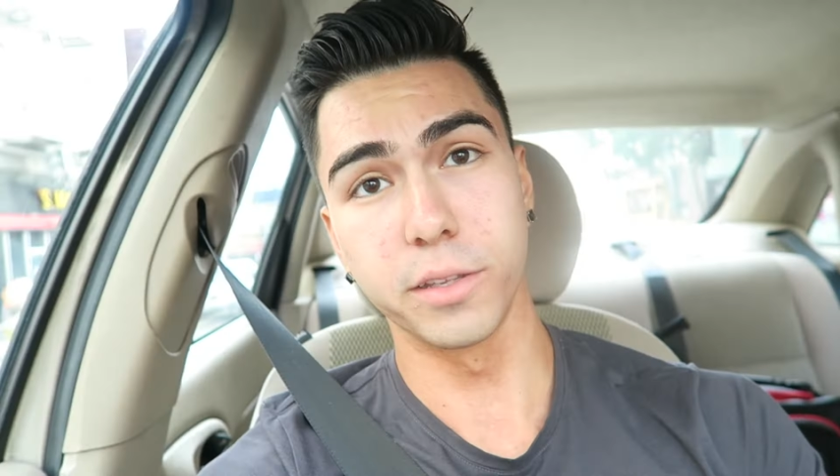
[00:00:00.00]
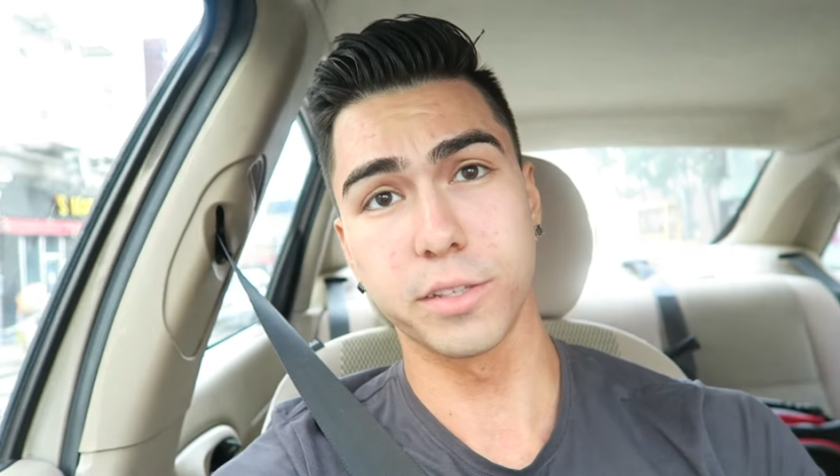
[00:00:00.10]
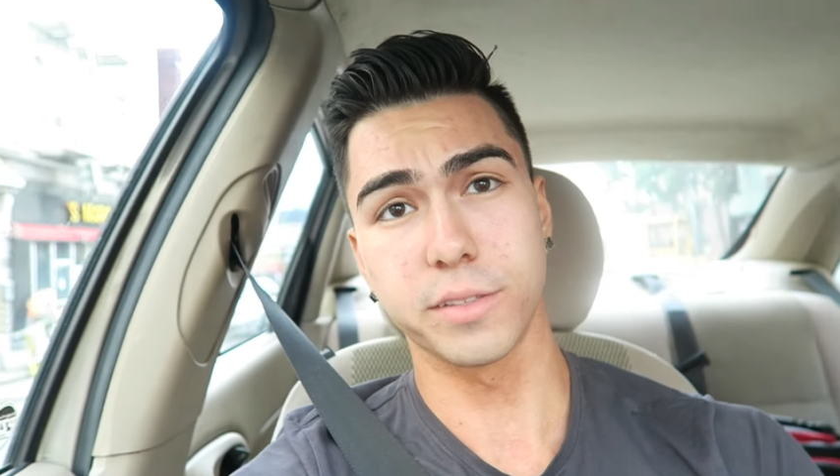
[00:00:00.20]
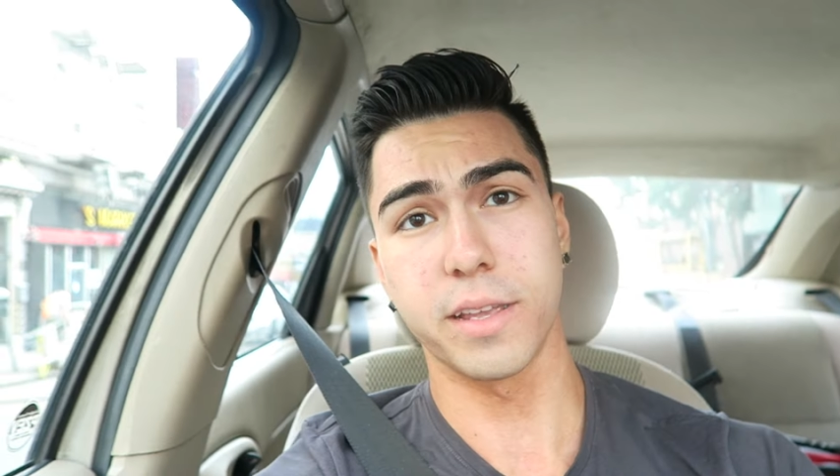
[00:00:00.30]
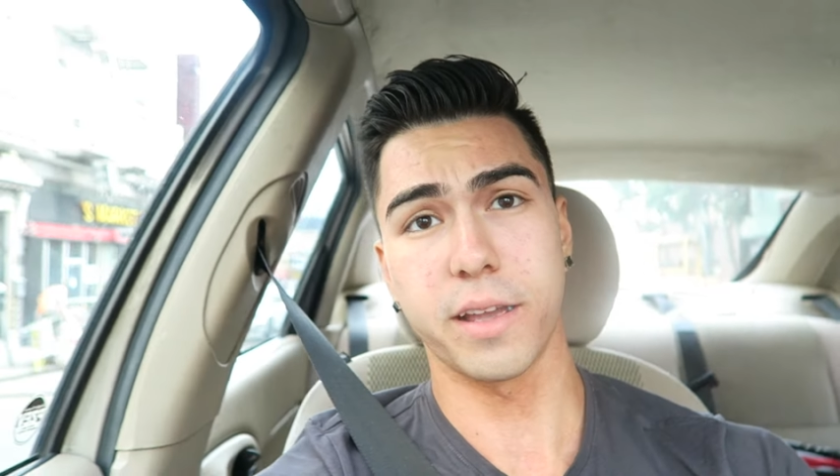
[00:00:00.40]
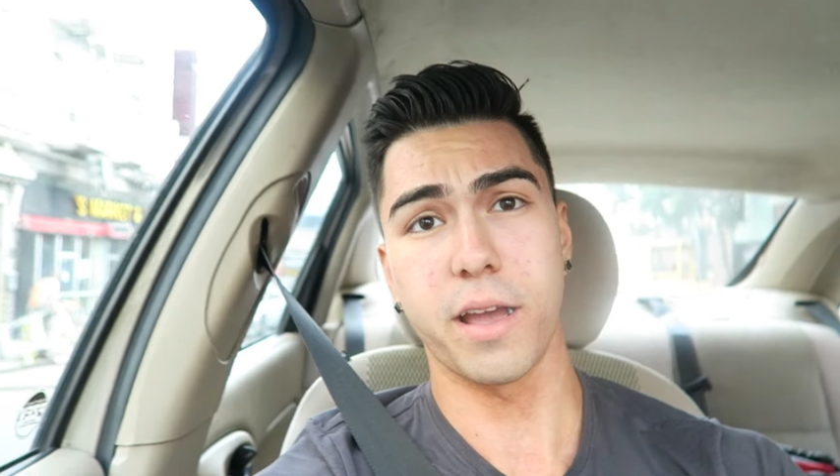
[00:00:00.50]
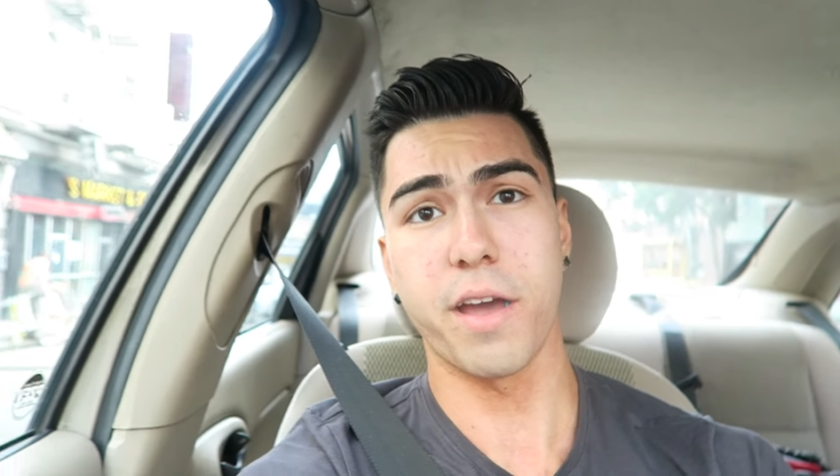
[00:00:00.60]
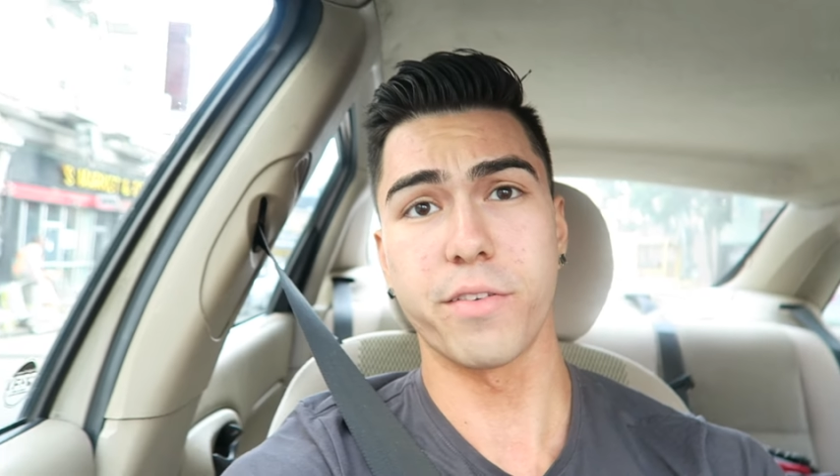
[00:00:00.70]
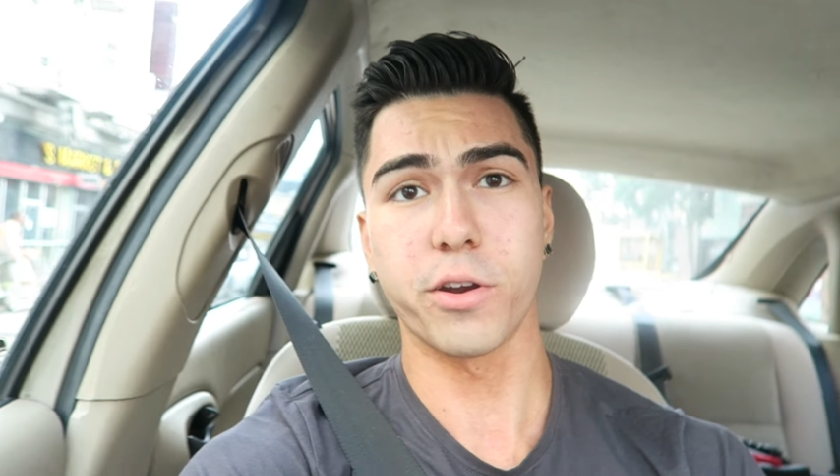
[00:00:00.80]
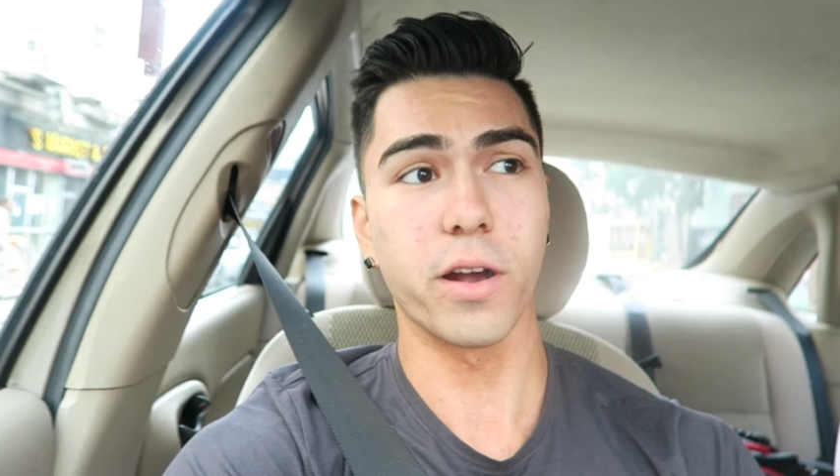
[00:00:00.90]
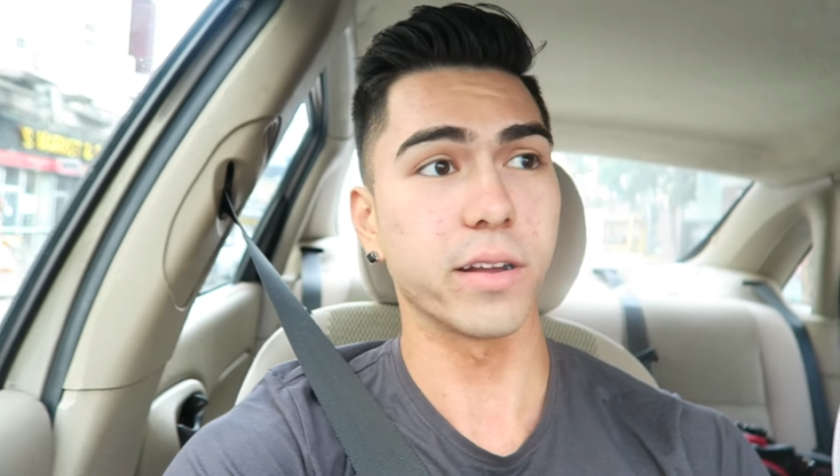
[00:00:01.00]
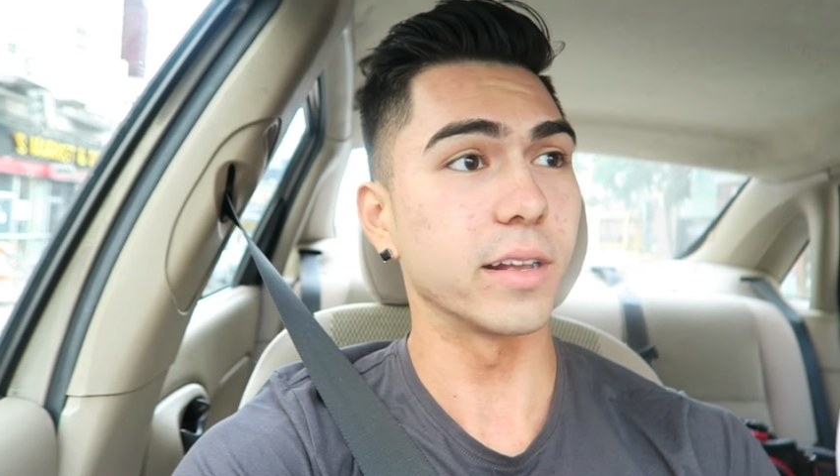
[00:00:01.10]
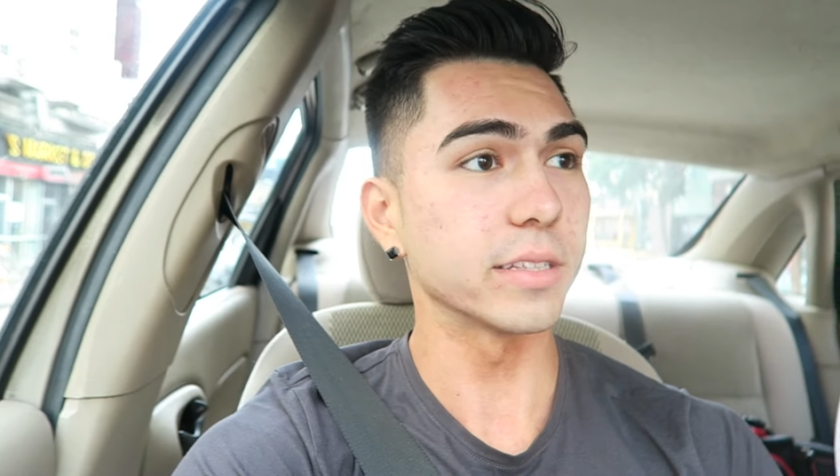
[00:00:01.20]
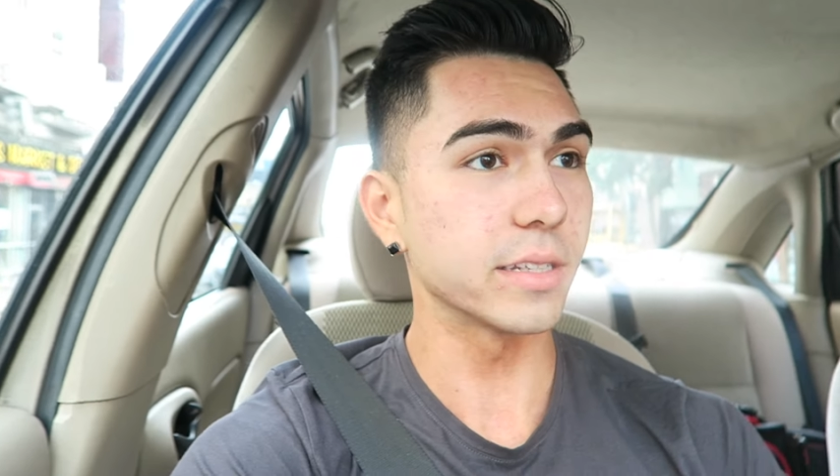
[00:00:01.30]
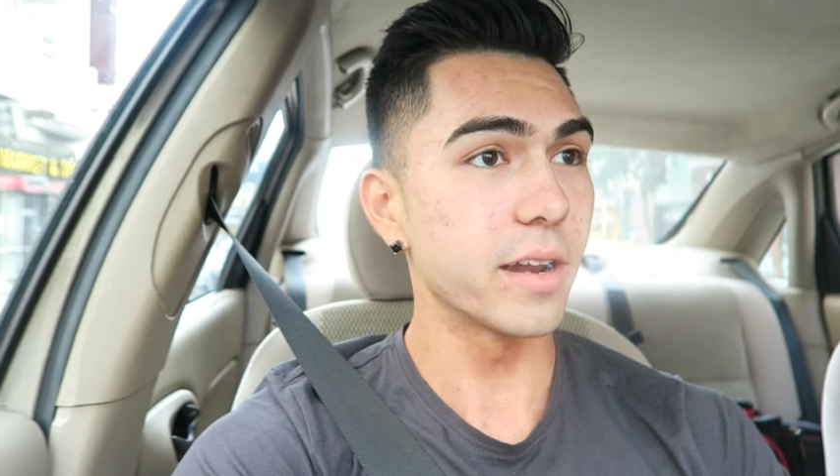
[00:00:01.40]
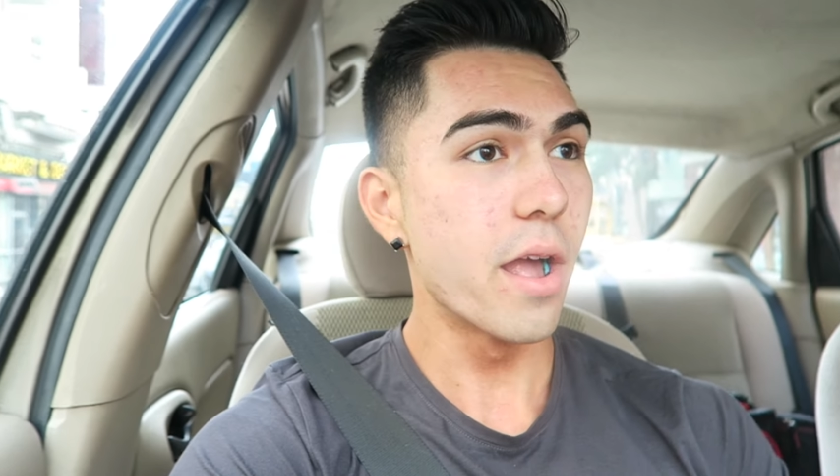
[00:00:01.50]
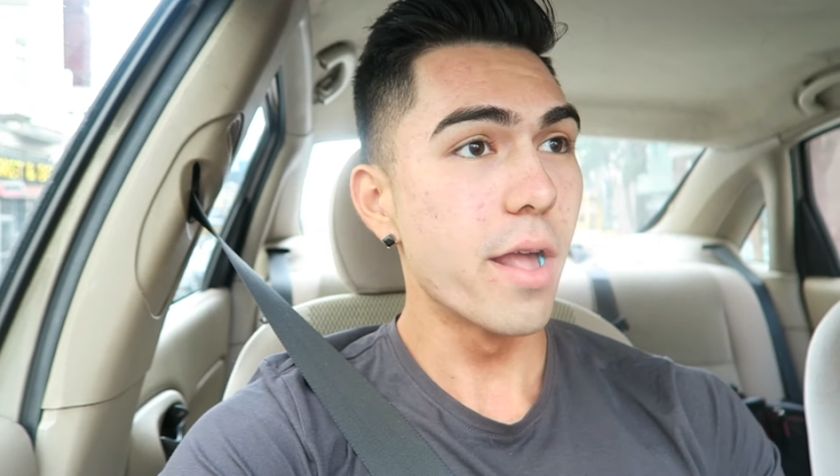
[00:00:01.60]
it looks like I have a crocodile skin.